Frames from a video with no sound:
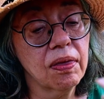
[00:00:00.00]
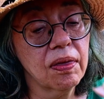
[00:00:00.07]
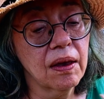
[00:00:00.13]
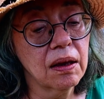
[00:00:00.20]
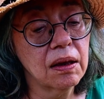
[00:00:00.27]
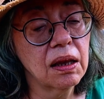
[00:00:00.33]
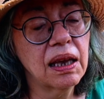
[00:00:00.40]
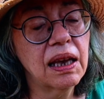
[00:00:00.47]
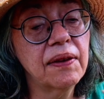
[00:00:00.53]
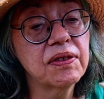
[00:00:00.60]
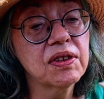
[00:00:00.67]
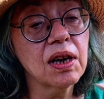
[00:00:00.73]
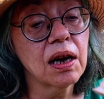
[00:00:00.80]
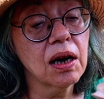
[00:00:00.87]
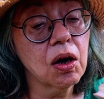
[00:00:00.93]
Their
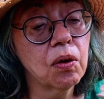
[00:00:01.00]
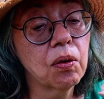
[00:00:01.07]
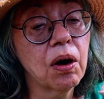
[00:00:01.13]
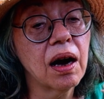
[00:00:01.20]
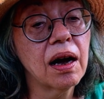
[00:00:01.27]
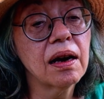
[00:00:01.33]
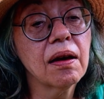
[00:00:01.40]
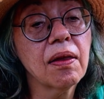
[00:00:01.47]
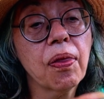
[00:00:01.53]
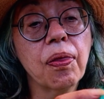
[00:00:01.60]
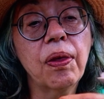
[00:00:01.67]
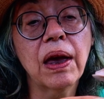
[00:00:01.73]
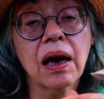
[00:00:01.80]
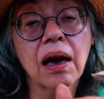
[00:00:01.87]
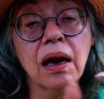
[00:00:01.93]
leaves are quite
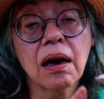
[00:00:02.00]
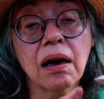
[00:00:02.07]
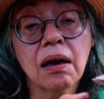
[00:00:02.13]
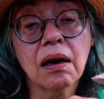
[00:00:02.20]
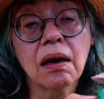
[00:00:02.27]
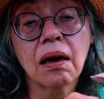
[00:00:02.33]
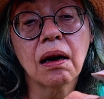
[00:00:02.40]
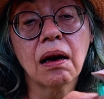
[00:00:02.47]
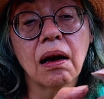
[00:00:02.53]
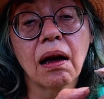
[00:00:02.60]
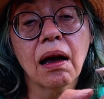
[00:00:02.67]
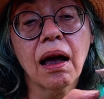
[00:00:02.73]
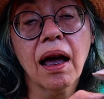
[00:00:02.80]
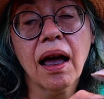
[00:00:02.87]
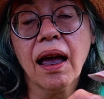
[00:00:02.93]
thick,
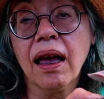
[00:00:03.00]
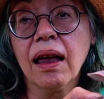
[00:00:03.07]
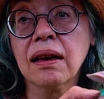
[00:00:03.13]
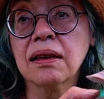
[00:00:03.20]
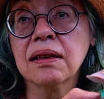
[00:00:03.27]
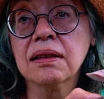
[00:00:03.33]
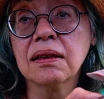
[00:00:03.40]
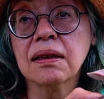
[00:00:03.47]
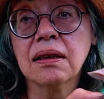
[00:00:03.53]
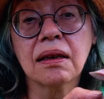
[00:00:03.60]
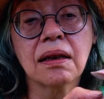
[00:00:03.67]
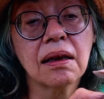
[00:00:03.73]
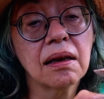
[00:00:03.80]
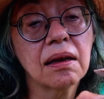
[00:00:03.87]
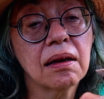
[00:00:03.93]
and
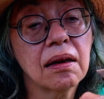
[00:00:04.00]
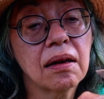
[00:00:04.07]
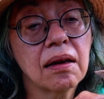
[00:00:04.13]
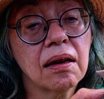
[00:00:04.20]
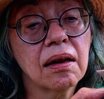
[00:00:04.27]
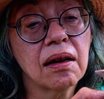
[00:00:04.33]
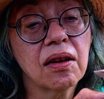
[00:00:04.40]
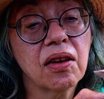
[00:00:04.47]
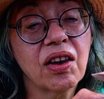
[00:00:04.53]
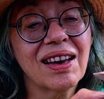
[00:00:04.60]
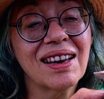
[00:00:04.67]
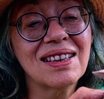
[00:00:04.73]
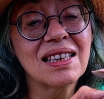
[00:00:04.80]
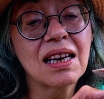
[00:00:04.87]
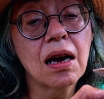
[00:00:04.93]
you
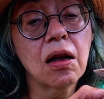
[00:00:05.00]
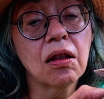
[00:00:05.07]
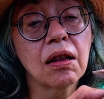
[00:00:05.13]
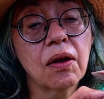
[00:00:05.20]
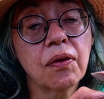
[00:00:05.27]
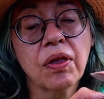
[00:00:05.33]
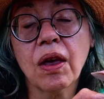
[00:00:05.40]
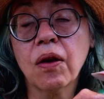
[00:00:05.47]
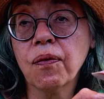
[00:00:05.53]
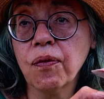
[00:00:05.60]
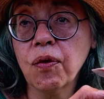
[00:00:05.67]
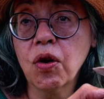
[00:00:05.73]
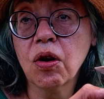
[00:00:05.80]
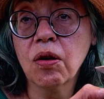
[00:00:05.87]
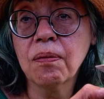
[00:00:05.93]
can tell if they're
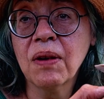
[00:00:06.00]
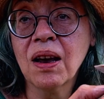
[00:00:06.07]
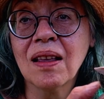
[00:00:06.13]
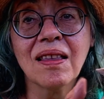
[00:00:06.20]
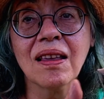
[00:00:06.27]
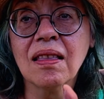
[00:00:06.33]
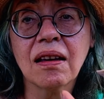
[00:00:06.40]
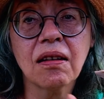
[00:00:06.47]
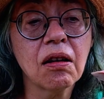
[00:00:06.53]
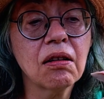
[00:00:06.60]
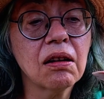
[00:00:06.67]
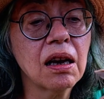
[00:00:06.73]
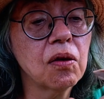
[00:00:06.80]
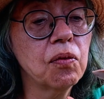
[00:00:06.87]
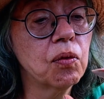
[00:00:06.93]
firm that they
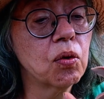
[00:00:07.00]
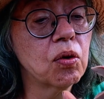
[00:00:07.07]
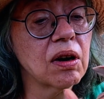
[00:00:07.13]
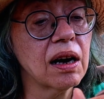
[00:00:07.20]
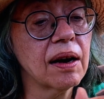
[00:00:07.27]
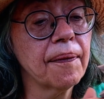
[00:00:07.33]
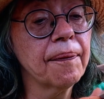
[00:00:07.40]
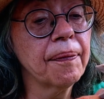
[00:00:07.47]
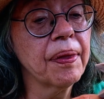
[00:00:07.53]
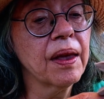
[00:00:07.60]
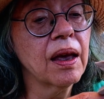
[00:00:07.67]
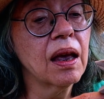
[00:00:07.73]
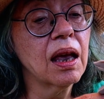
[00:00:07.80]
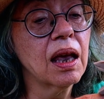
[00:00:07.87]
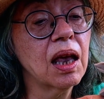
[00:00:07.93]
don't need water.
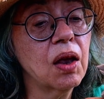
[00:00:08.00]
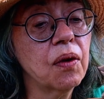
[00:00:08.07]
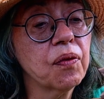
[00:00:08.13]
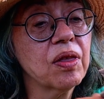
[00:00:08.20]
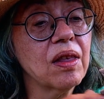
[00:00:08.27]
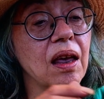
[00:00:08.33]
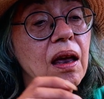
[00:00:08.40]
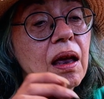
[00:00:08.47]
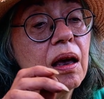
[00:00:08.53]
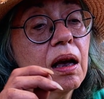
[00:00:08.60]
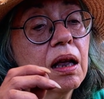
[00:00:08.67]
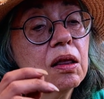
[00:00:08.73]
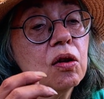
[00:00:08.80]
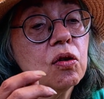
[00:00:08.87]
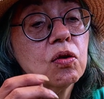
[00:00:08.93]
If they're
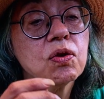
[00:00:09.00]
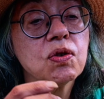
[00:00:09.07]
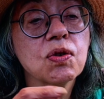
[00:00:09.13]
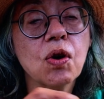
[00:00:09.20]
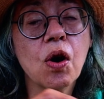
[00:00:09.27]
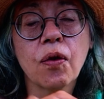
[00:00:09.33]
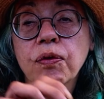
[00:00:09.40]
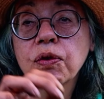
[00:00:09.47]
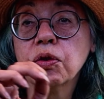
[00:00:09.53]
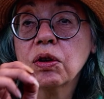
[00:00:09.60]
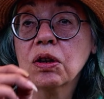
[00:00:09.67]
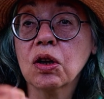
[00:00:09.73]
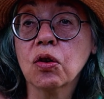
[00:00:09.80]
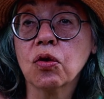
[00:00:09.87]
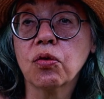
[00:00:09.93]
a little soft or a
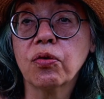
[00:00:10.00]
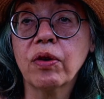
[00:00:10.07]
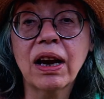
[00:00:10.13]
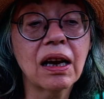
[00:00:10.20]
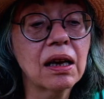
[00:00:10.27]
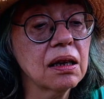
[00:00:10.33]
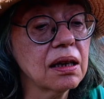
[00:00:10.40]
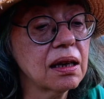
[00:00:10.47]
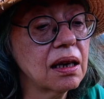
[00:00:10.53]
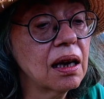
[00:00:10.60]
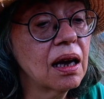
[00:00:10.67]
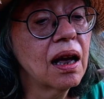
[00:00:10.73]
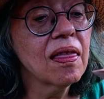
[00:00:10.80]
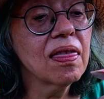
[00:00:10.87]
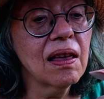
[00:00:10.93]
little wrinkly,
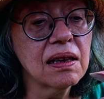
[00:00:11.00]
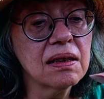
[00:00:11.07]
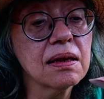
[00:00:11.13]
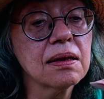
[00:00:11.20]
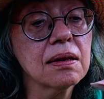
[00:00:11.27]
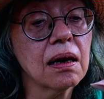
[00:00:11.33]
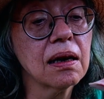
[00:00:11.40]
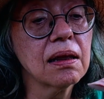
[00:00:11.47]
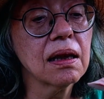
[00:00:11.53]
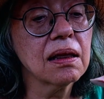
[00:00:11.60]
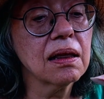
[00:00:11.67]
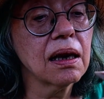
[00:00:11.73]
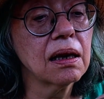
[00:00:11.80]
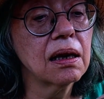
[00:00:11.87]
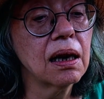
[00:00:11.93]
that's a sign
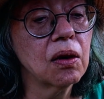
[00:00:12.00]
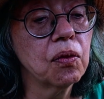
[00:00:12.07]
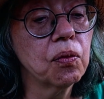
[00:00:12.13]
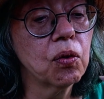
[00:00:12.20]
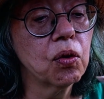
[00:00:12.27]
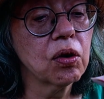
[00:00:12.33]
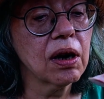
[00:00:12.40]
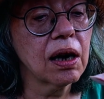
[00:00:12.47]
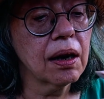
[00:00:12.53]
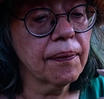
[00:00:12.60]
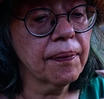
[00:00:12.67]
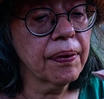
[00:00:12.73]
that they need water.